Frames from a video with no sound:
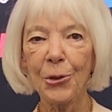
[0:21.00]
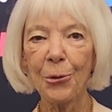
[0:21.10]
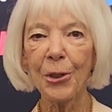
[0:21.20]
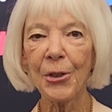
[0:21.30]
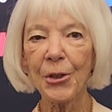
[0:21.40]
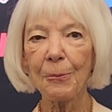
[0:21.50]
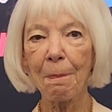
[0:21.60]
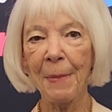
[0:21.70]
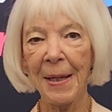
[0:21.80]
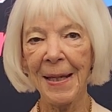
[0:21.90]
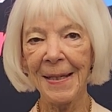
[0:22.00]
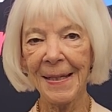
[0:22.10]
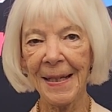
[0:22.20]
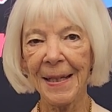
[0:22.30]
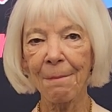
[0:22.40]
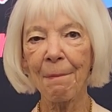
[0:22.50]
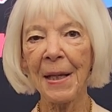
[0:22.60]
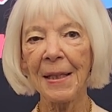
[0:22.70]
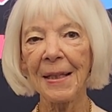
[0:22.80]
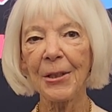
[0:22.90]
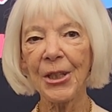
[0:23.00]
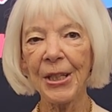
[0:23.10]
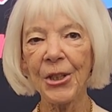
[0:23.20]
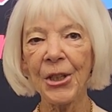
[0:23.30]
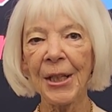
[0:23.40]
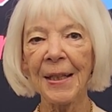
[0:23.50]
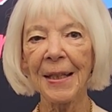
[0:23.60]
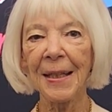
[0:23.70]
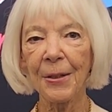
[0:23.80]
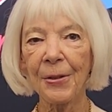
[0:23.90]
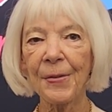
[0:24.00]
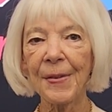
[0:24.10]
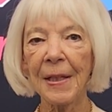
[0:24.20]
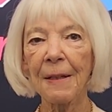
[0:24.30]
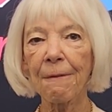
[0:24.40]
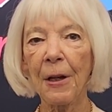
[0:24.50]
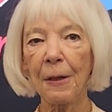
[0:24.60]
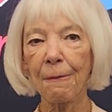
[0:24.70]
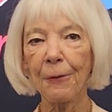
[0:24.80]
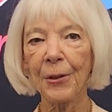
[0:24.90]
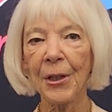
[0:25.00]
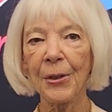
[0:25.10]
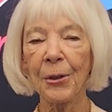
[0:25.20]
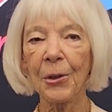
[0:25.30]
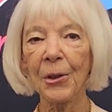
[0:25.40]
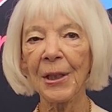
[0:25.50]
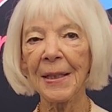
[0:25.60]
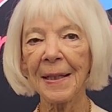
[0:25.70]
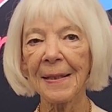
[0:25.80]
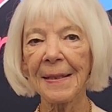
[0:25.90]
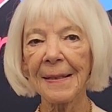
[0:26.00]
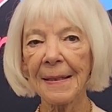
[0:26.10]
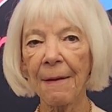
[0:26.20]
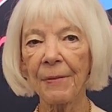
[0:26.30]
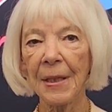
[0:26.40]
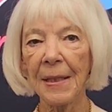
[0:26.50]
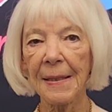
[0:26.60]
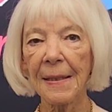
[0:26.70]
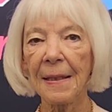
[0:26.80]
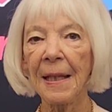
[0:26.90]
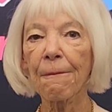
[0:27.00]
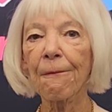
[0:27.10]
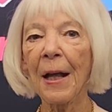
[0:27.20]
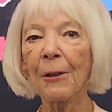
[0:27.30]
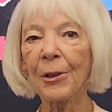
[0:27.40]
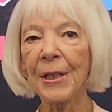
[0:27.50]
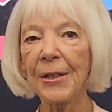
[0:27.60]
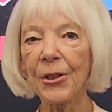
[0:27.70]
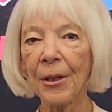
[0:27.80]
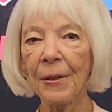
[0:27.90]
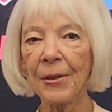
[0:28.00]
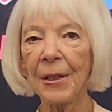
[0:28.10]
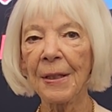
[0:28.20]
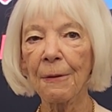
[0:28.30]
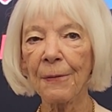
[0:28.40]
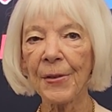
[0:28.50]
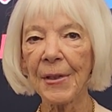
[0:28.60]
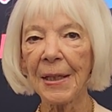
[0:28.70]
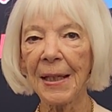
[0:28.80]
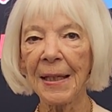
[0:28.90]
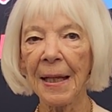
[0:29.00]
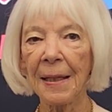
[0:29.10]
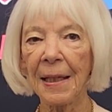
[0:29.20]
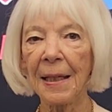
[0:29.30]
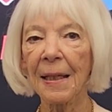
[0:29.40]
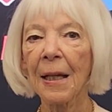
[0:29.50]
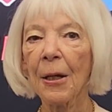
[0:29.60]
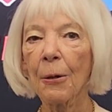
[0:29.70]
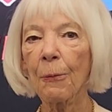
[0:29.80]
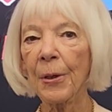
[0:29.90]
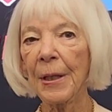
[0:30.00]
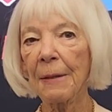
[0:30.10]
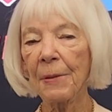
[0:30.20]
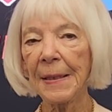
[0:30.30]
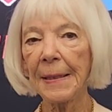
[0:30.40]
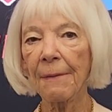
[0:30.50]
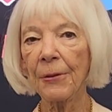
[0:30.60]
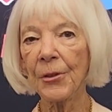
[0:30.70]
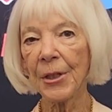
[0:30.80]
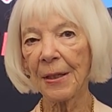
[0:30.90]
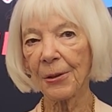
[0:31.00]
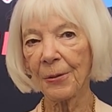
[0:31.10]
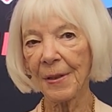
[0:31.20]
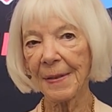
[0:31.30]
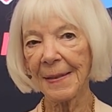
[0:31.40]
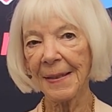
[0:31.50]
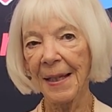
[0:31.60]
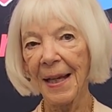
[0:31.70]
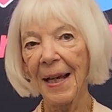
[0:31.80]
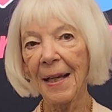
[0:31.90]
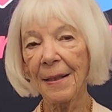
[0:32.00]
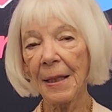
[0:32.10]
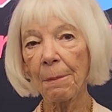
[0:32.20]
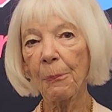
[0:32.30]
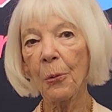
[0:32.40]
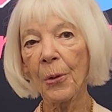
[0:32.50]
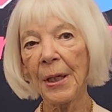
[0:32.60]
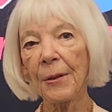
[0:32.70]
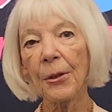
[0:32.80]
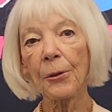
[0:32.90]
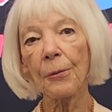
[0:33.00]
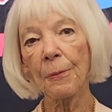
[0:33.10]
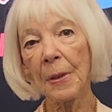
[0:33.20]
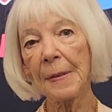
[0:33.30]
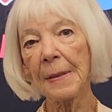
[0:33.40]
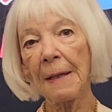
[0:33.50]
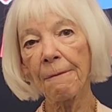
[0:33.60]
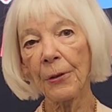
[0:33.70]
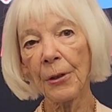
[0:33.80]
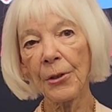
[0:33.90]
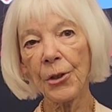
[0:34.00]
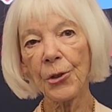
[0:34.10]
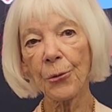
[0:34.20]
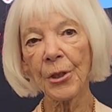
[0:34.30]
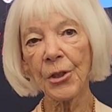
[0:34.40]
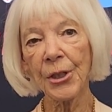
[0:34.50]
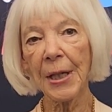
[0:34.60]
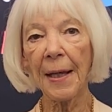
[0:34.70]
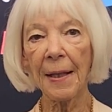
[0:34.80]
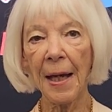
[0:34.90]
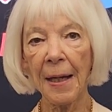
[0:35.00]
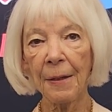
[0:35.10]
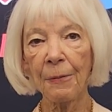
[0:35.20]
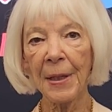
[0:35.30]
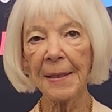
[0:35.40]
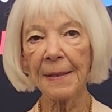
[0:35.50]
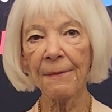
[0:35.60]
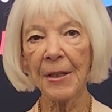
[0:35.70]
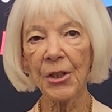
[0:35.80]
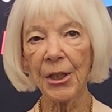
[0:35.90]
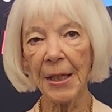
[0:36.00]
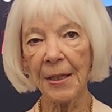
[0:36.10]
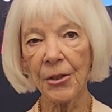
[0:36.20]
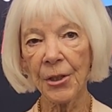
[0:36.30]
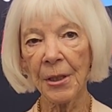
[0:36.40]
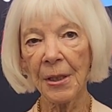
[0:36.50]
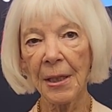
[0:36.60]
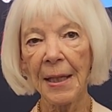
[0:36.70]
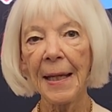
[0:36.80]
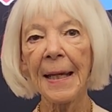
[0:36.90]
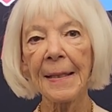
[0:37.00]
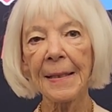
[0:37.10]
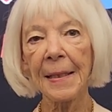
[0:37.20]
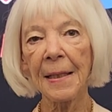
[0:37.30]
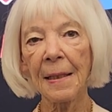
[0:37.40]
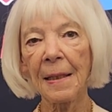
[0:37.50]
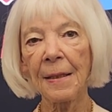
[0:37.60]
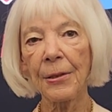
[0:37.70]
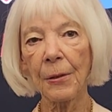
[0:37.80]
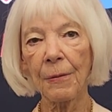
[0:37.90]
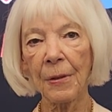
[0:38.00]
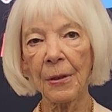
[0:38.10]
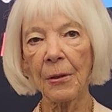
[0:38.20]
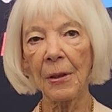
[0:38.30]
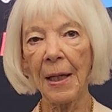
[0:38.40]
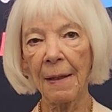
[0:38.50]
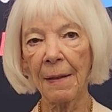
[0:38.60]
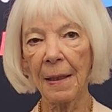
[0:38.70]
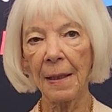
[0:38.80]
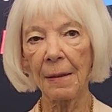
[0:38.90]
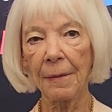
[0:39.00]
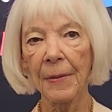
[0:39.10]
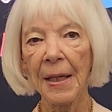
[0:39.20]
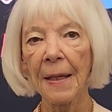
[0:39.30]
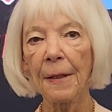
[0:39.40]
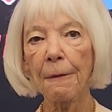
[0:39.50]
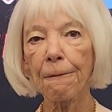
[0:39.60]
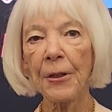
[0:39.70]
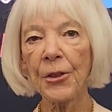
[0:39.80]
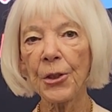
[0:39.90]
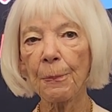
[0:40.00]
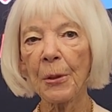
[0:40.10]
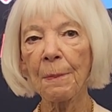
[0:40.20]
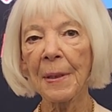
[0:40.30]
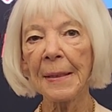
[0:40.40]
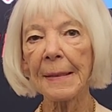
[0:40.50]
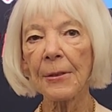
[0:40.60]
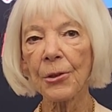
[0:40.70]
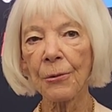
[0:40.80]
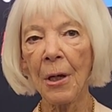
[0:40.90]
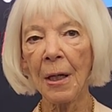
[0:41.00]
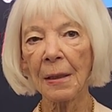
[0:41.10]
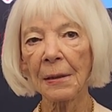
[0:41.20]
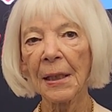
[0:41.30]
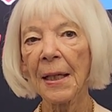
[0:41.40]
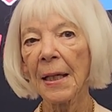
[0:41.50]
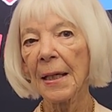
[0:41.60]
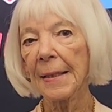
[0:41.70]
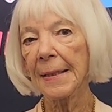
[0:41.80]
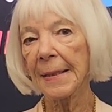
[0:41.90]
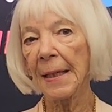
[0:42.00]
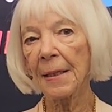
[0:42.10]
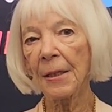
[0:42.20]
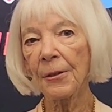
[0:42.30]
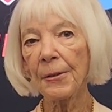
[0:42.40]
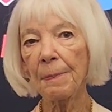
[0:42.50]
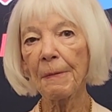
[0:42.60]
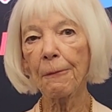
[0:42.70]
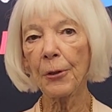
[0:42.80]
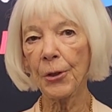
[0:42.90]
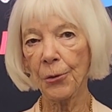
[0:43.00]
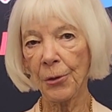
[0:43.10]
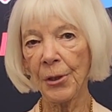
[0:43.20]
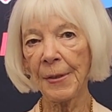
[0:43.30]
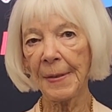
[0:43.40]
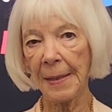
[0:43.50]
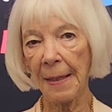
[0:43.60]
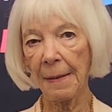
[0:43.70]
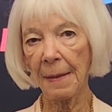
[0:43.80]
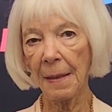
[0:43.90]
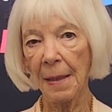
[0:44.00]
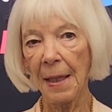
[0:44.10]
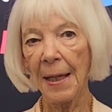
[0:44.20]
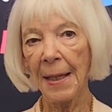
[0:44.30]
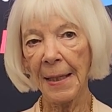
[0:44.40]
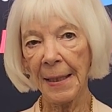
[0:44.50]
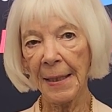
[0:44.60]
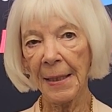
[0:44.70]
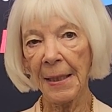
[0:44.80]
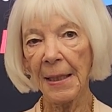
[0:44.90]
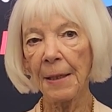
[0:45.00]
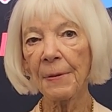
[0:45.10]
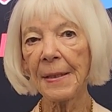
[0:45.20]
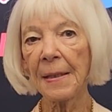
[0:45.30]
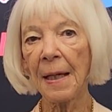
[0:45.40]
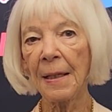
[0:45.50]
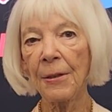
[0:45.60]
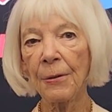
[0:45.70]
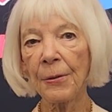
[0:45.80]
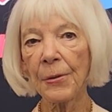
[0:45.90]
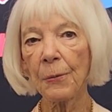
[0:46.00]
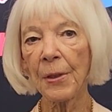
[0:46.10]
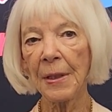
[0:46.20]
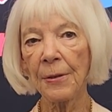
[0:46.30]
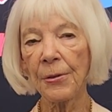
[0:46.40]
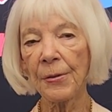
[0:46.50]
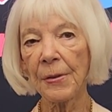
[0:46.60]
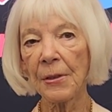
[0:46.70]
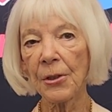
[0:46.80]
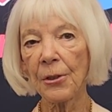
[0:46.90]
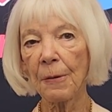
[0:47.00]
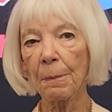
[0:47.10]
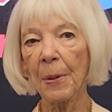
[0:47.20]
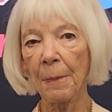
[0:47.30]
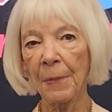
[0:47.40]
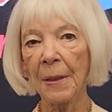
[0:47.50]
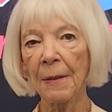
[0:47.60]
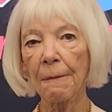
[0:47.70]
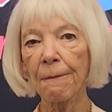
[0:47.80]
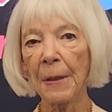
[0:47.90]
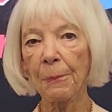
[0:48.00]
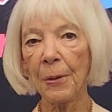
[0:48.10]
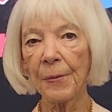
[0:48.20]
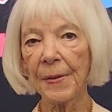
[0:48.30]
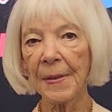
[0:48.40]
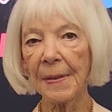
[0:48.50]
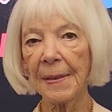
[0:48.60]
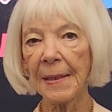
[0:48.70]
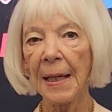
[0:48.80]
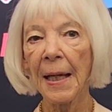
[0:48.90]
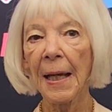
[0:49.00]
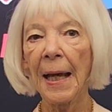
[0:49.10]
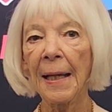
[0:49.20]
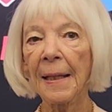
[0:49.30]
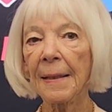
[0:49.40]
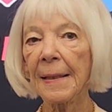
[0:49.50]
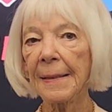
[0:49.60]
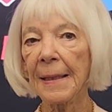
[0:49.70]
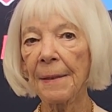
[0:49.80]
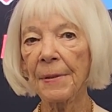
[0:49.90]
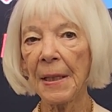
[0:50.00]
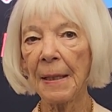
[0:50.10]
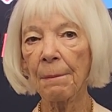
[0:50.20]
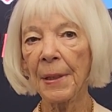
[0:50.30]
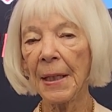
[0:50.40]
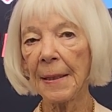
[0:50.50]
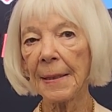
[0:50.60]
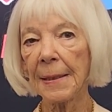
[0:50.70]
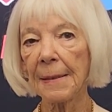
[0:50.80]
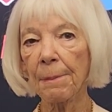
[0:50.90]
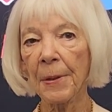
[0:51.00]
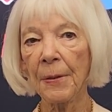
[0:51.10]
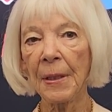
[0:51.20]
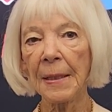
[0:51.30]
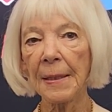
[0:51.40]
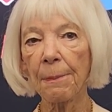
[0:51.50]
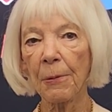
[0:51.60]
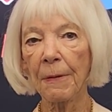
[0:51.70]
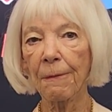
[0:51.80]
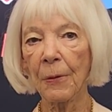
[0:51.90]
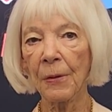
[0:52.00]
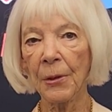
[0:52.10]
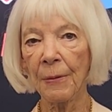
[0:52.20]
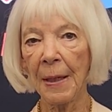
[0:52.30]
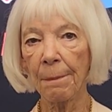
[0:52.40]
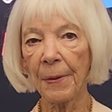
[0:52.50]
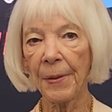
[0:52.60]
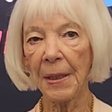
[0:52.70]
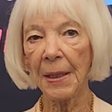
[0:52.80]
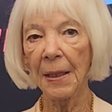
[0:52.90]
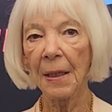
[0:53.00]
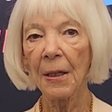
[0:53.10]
George and Dan met teaching in the inner city of Hartford in the early 1970s. They followed each other to the University of Connecticut, where they received their doctorates. At that point, their careers diverged, George into the higher ranks of education and Dan into critical health care. Their friendship remained strong. 10 years before George's death, at 80, he was diagnosed with interstitial pulmonary fibrosis and at the same time began to experience peripheral neuropathy.